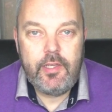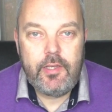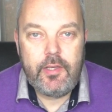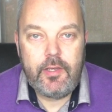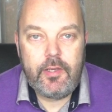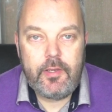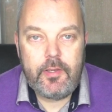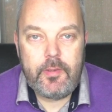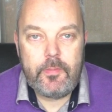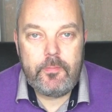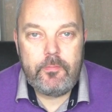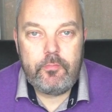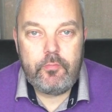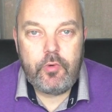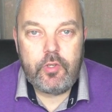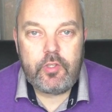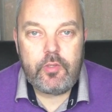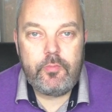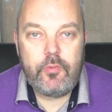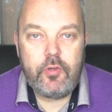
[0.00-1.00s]
Um,
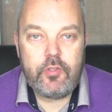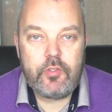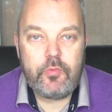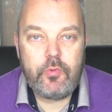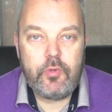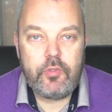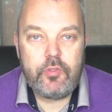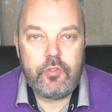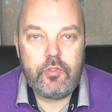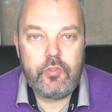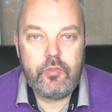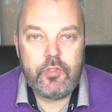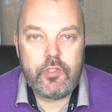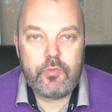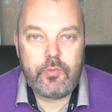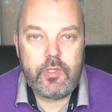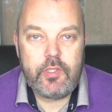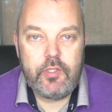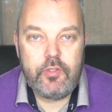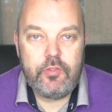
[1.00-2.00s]
what the motor will do is
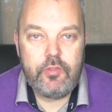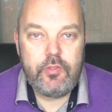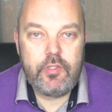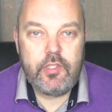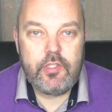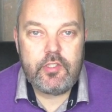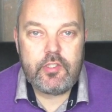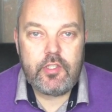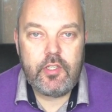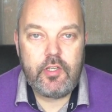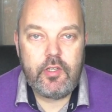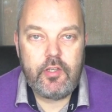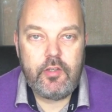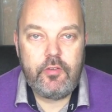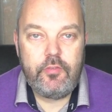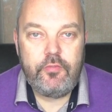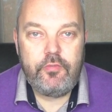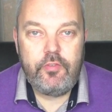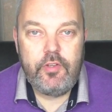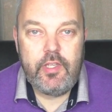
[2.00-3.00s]
when you do this uh,
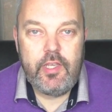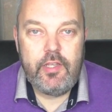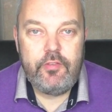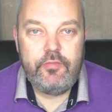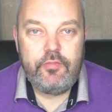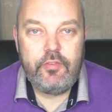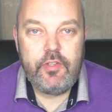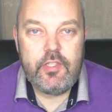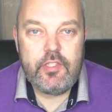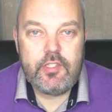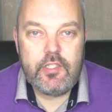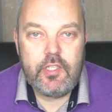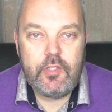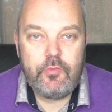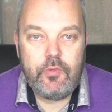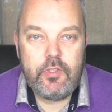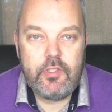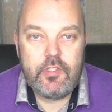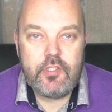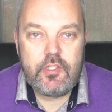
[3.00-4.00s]
383
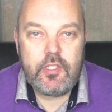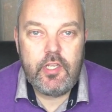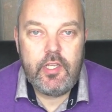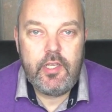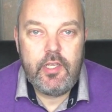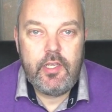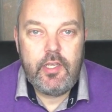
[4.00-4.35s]
sequence,